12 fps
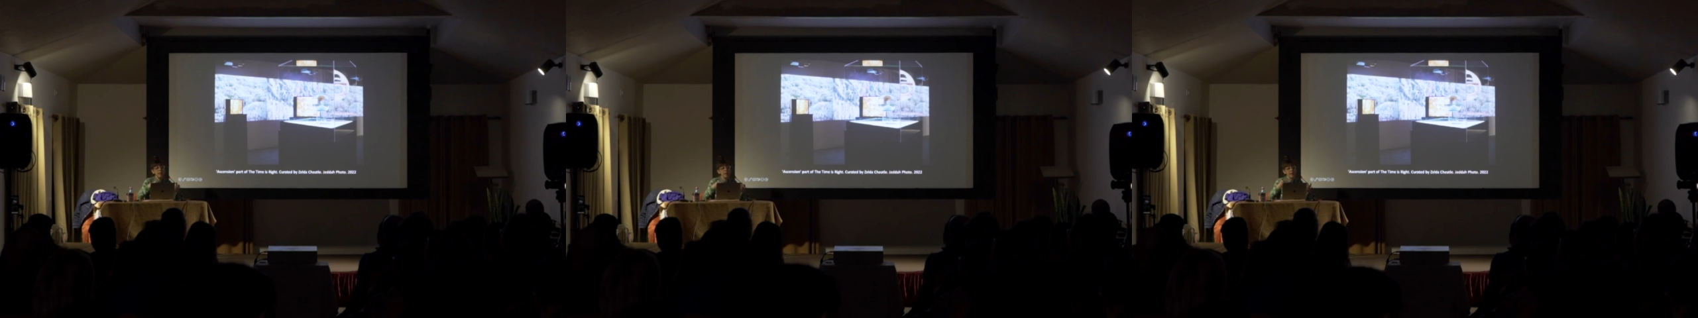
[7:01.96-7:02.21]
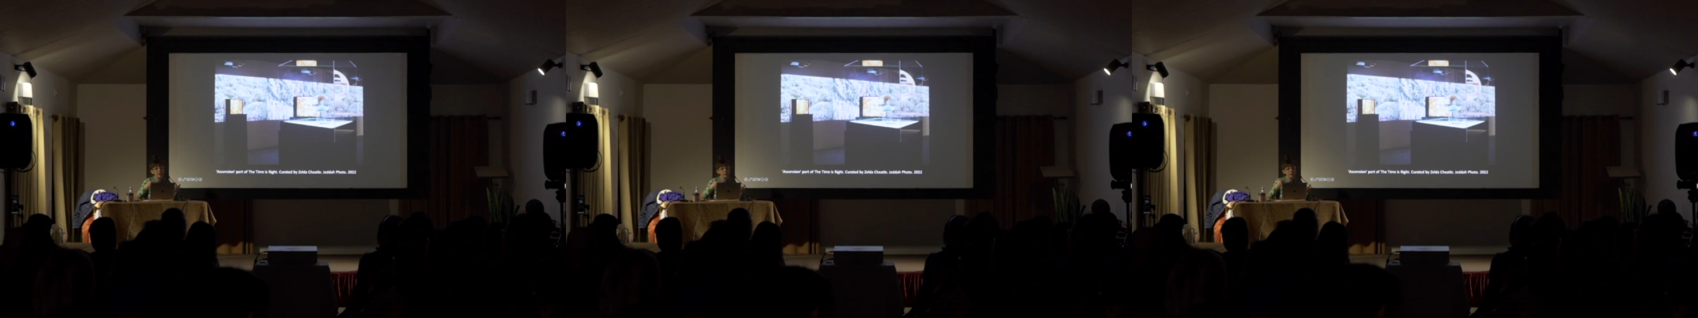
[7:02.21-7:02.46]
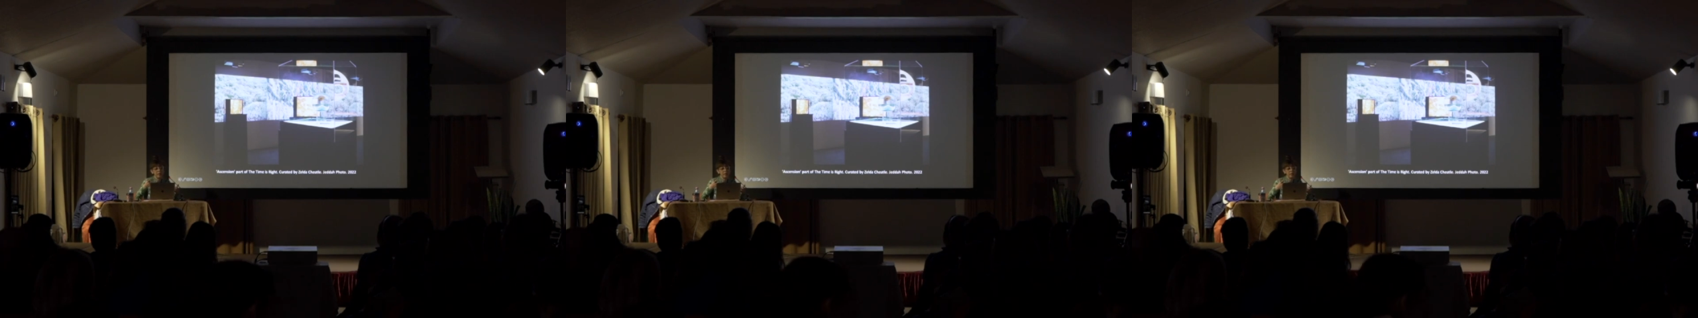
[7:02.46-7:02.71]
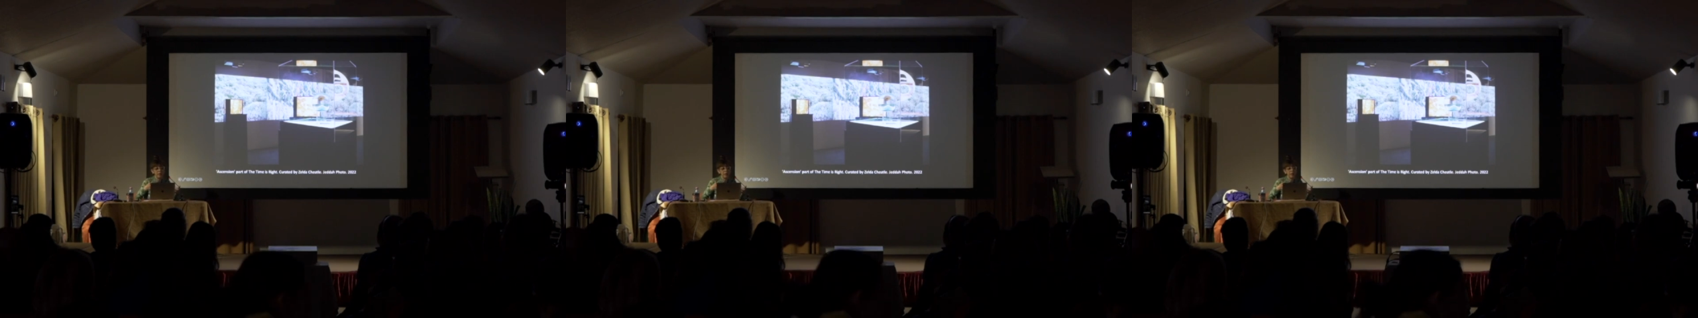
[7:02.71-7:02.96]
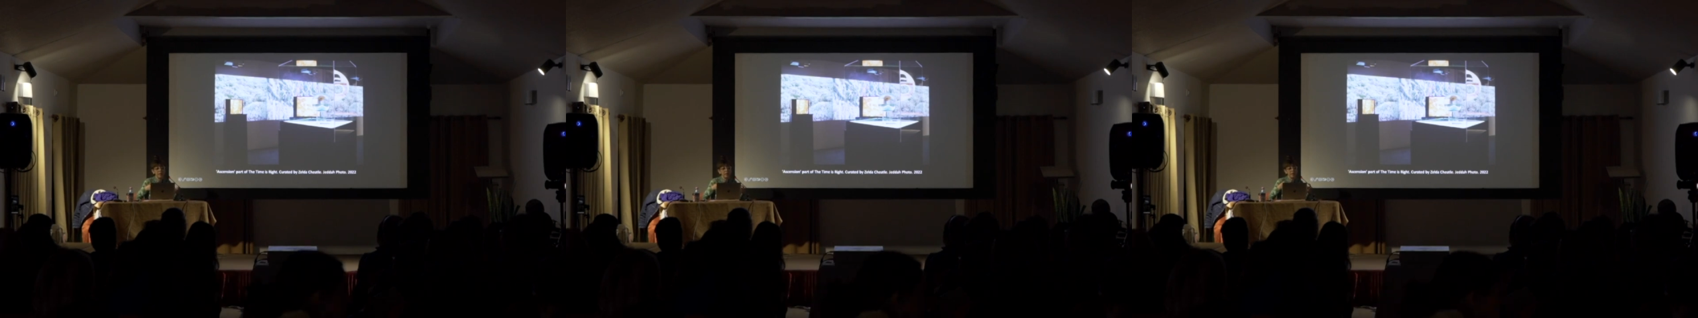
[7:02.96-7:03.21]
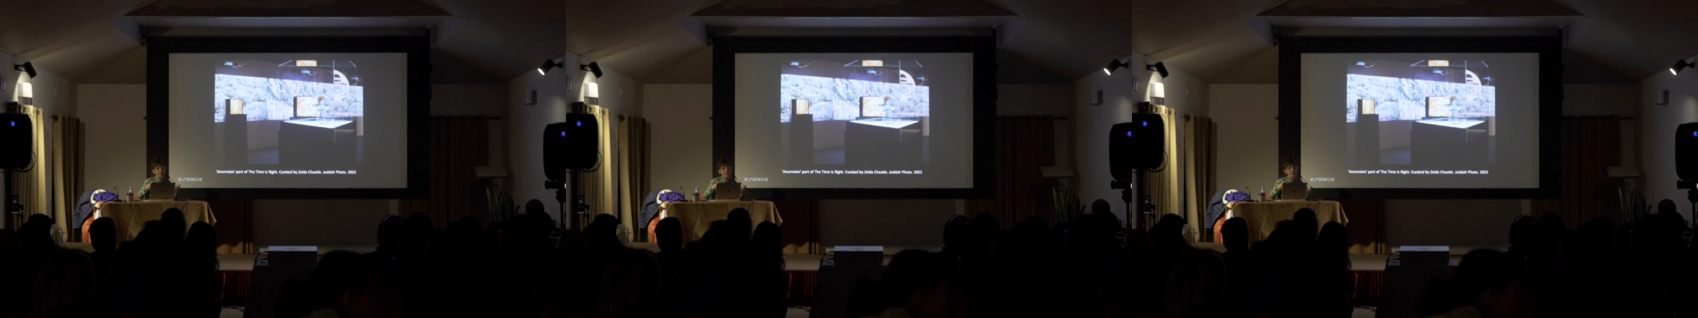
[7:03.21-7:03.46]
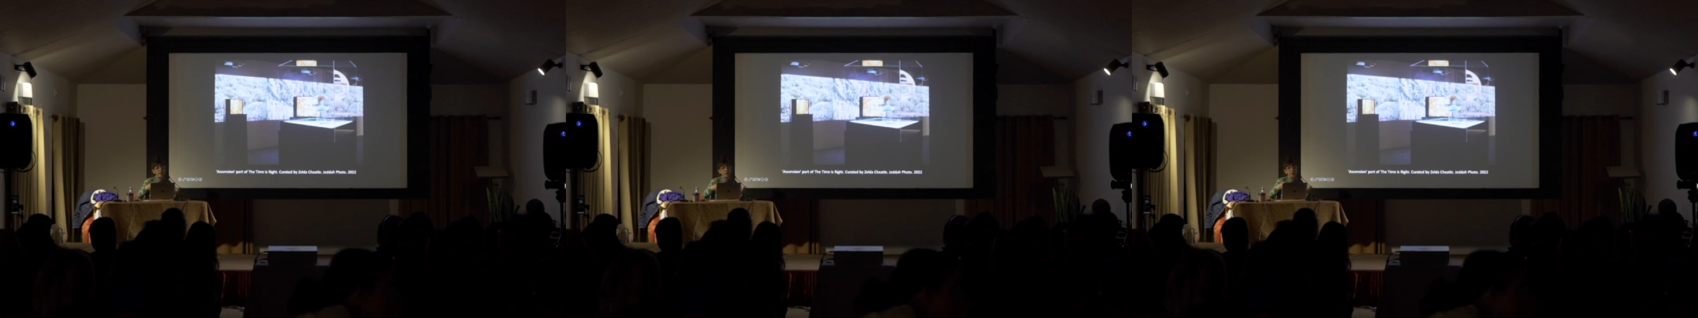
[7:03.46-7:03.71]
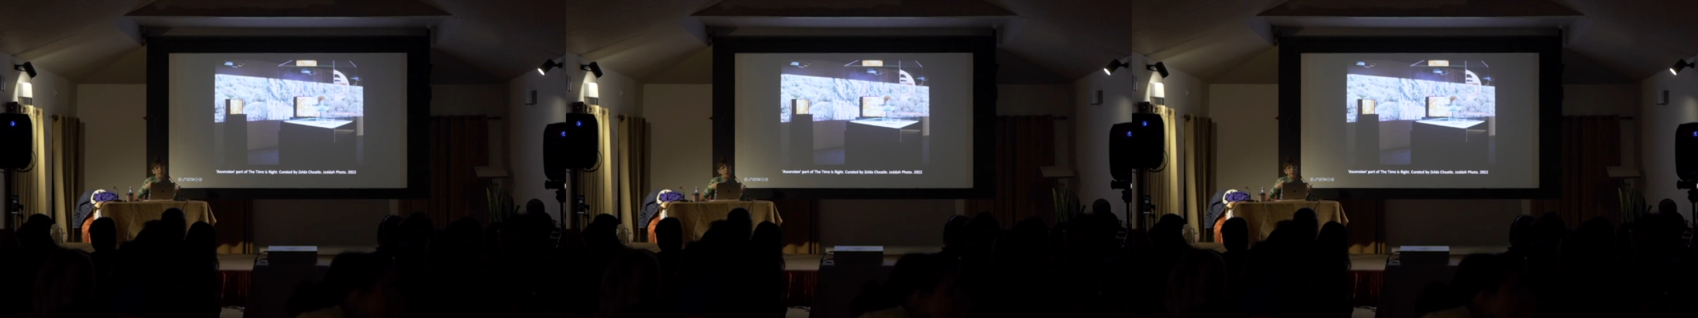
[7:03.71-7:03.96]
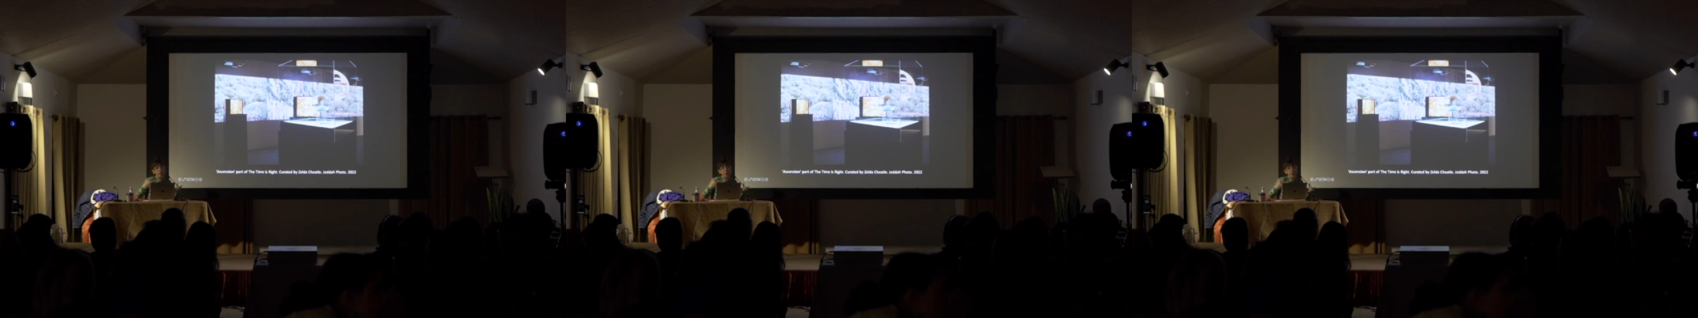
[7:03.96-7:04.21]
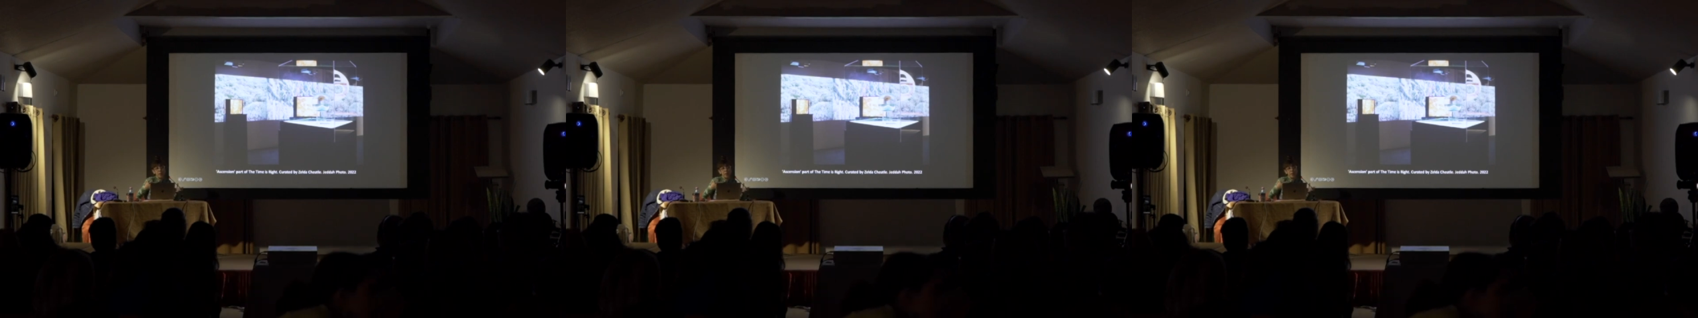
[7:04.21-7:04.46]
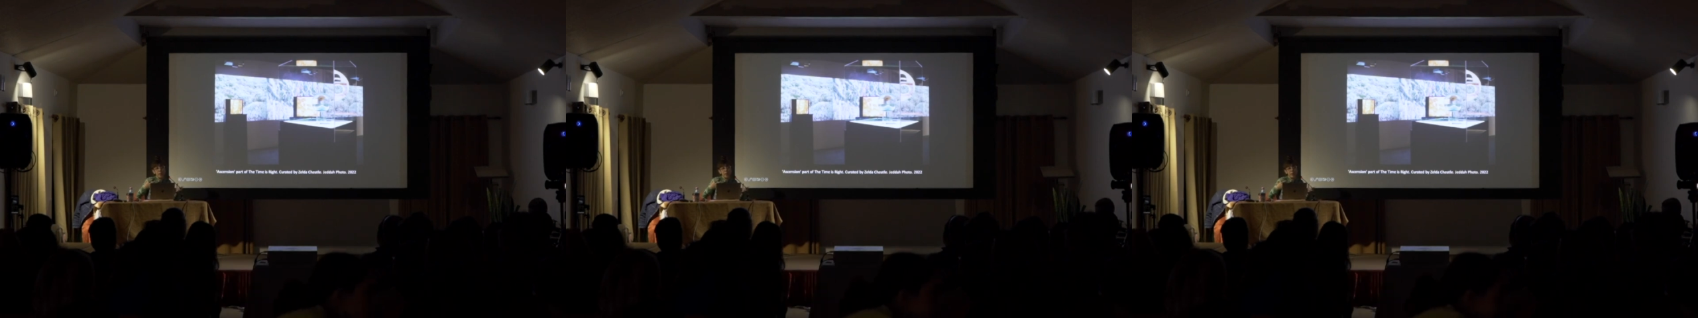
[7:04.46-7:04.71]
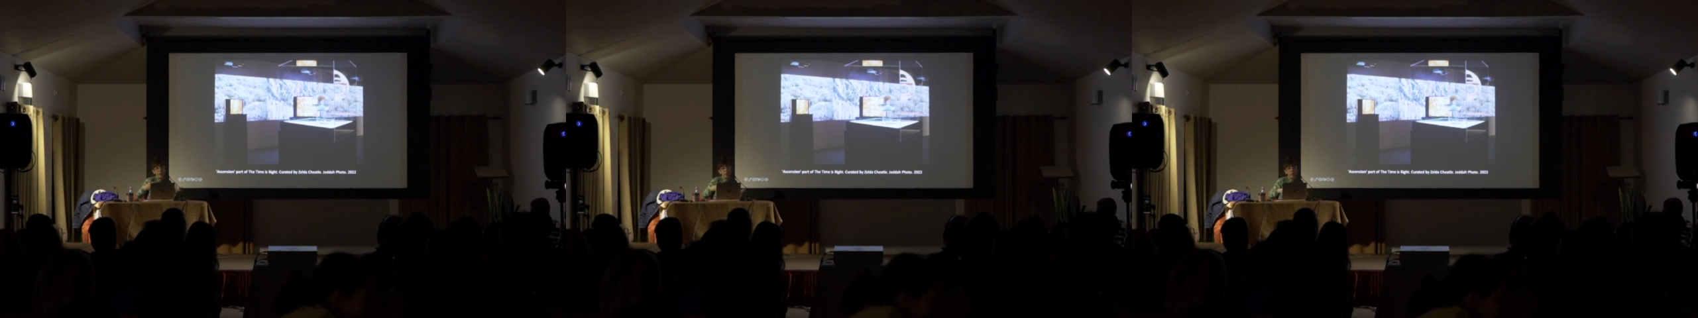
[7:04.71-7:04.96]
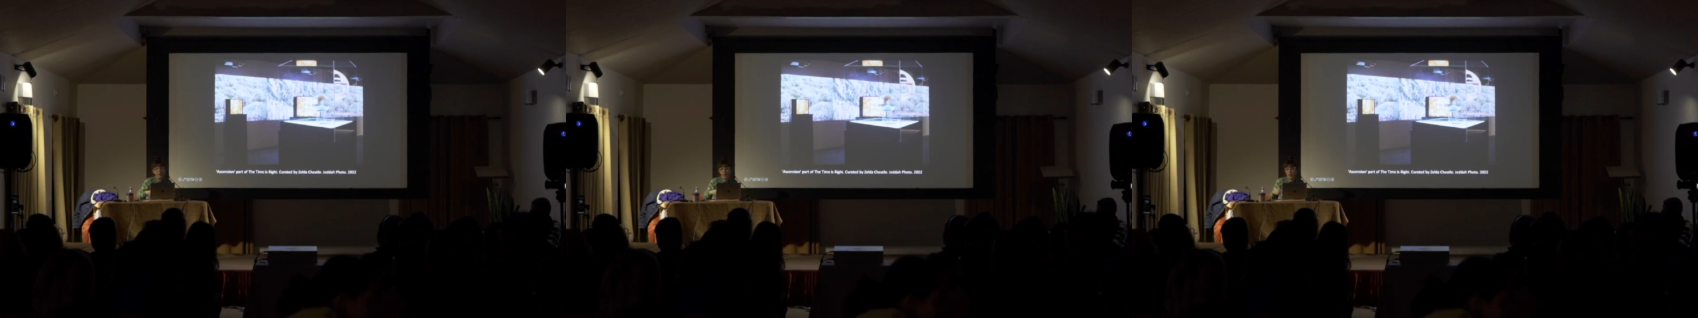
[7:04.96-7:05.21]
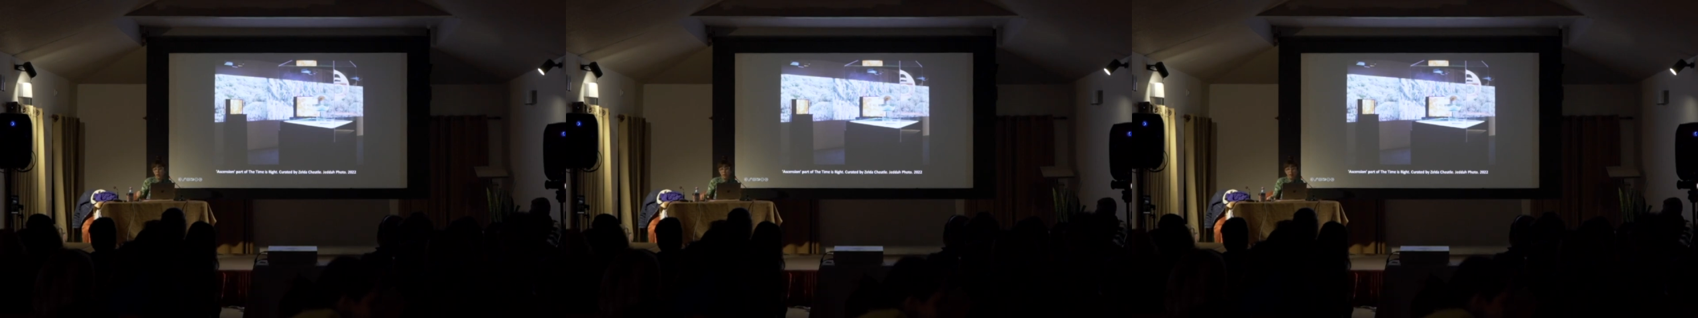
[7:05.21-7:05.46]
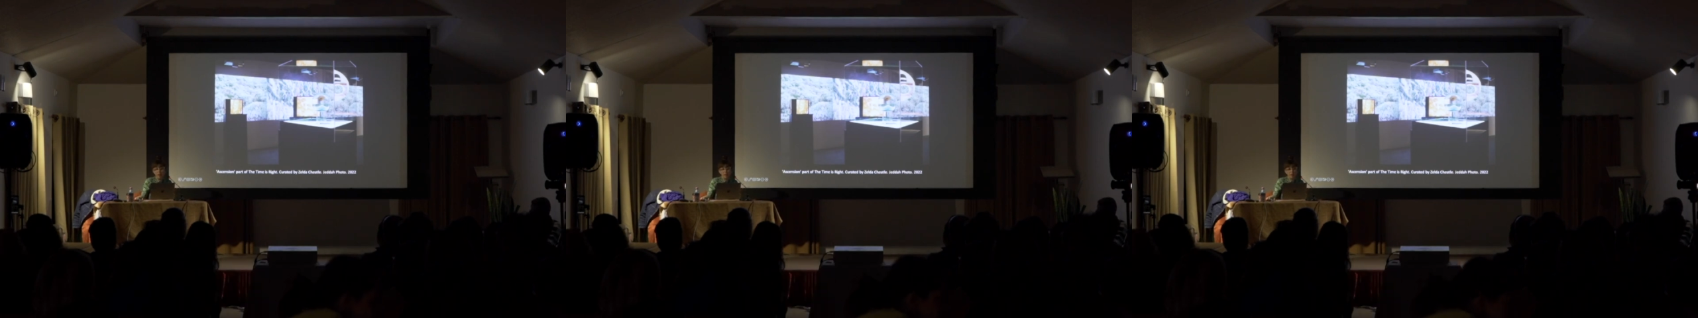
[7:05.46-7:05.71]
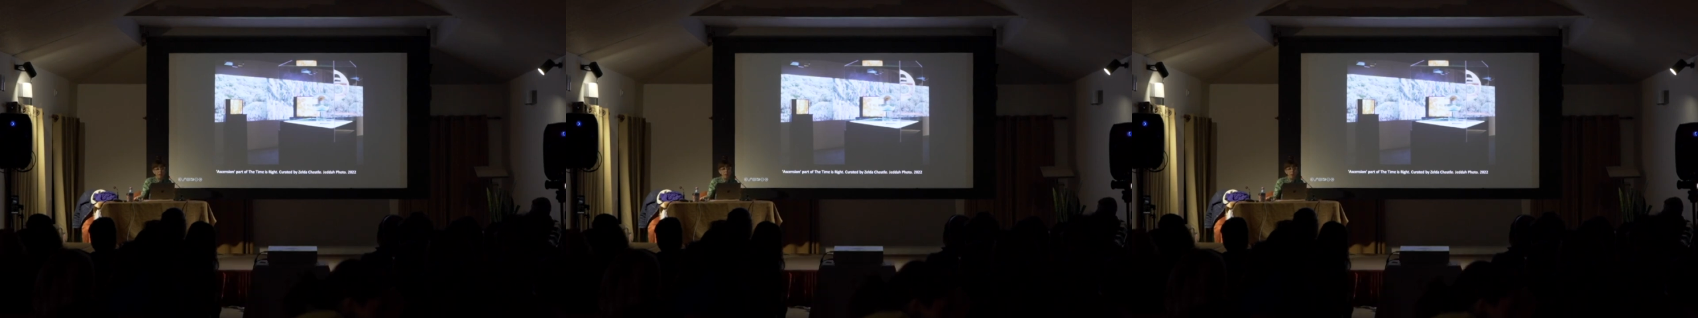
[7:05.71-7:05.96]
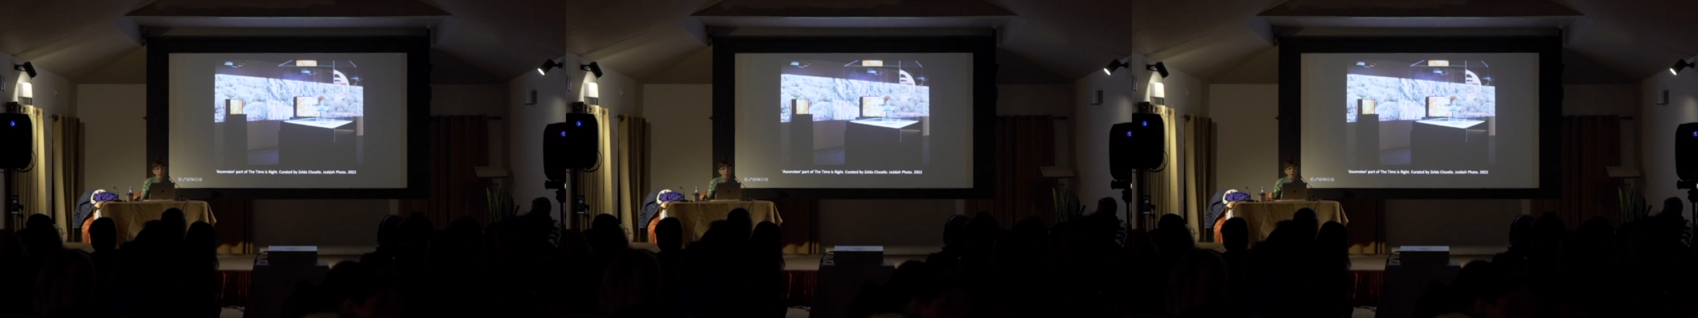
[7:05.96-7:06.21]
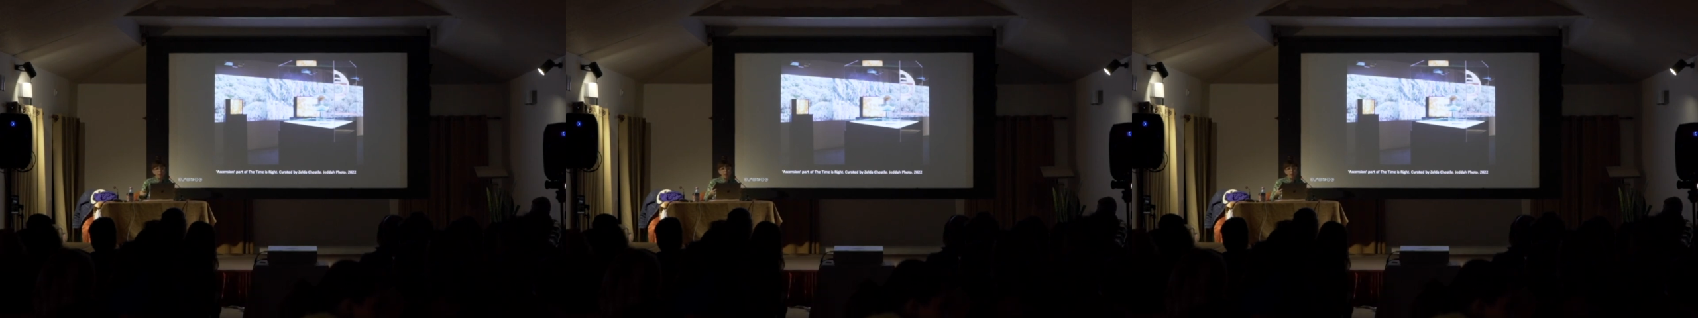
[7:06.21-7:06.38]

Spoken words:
[unreadable: no face in view]